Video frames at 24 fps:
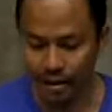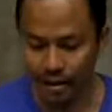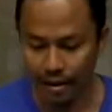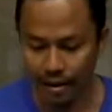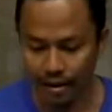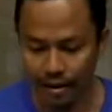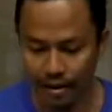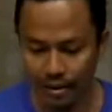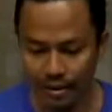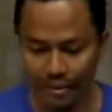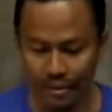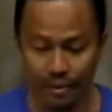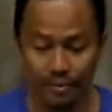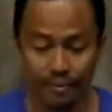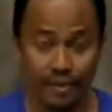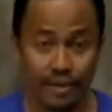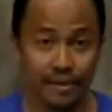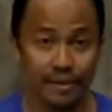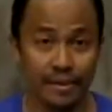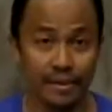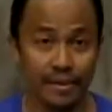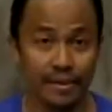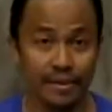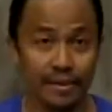Uh, this is
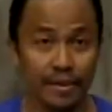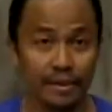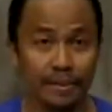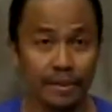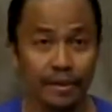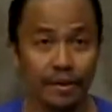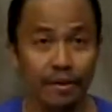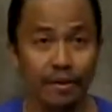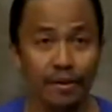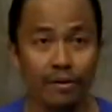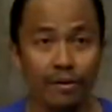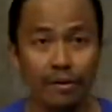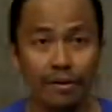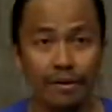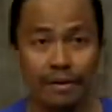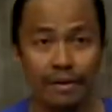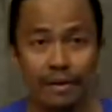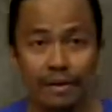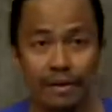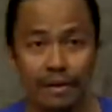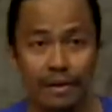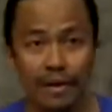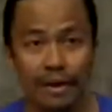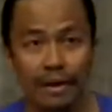my second time in
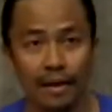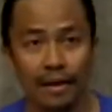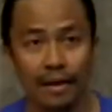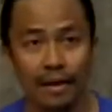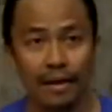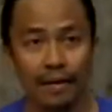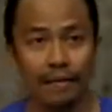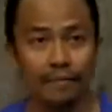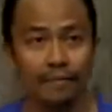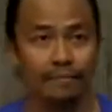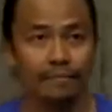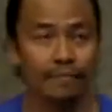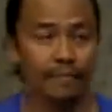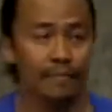Auckland. Uh,